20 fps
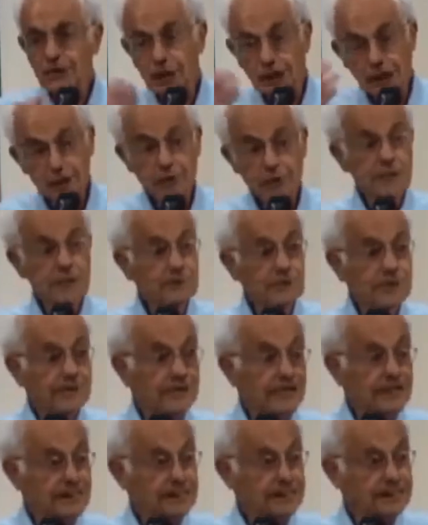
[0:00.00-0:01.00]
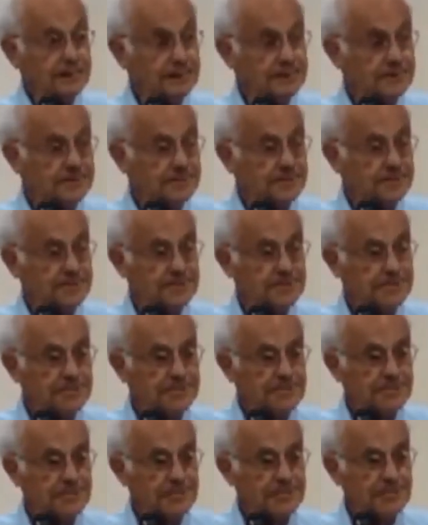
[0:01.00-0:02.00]
So I repeat them.
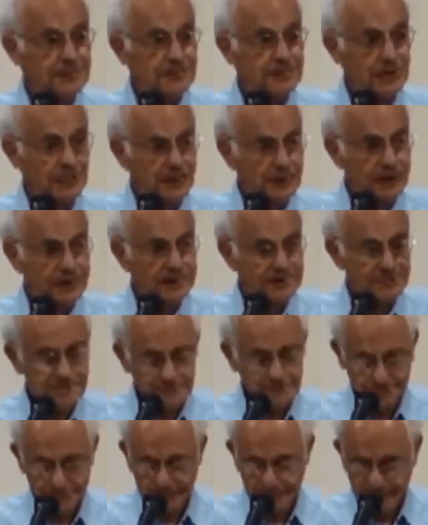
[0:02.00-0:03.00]
All right?